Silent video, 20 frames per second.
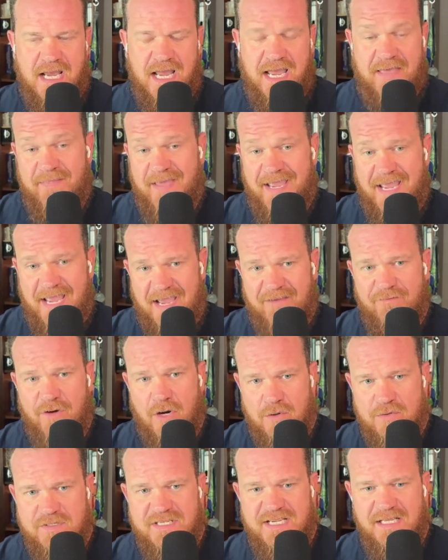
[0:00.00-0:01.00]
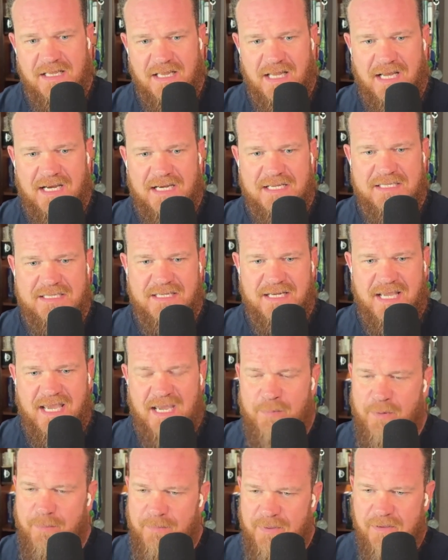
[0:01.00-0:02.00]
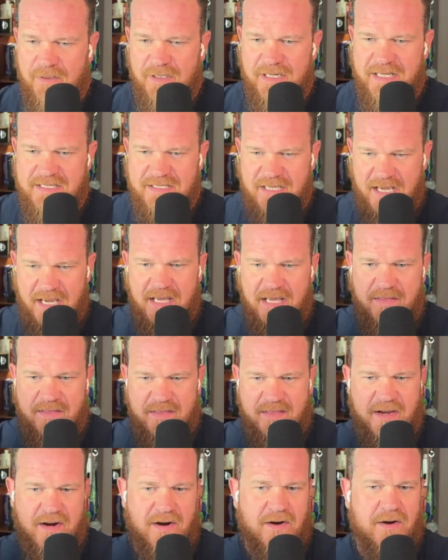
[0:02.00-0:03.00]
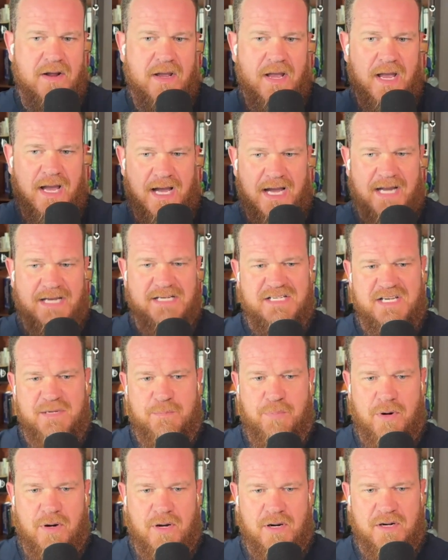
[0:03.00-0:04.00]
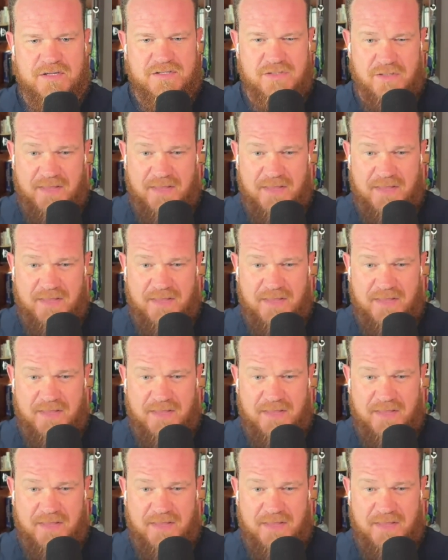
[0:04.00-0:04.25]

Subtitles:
and they have OT lines and capabilities in their IT products.